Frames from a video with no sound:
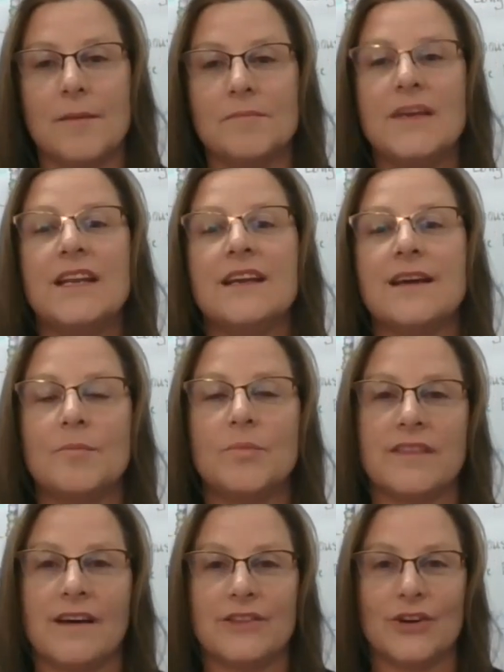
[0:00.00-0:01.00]
meeting up
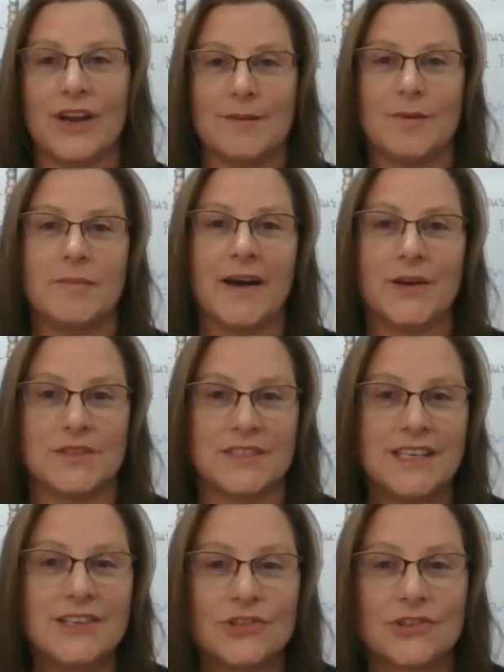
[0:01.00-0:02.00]
with other AP Bio
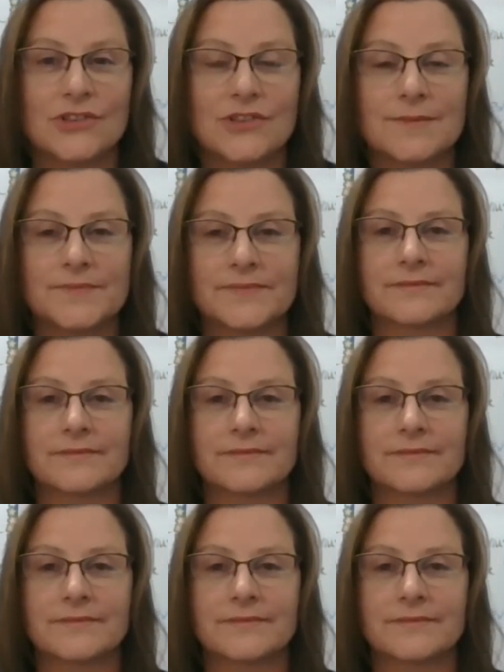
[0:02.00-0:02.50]
teachers